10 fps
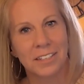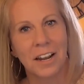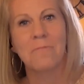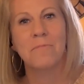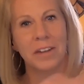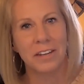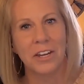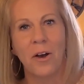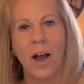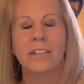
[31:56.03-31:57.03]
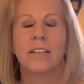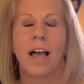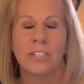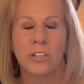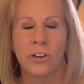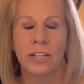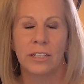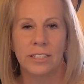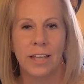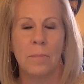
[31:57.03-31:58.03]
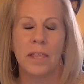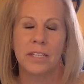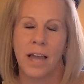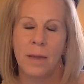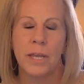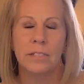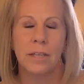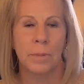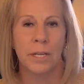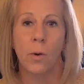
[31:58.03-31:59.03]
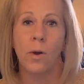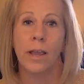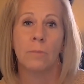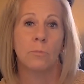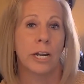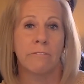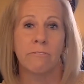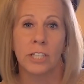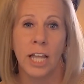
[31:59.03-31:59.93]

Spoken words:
And I've been, I jokingly say by the time he's up and going, I'm ready for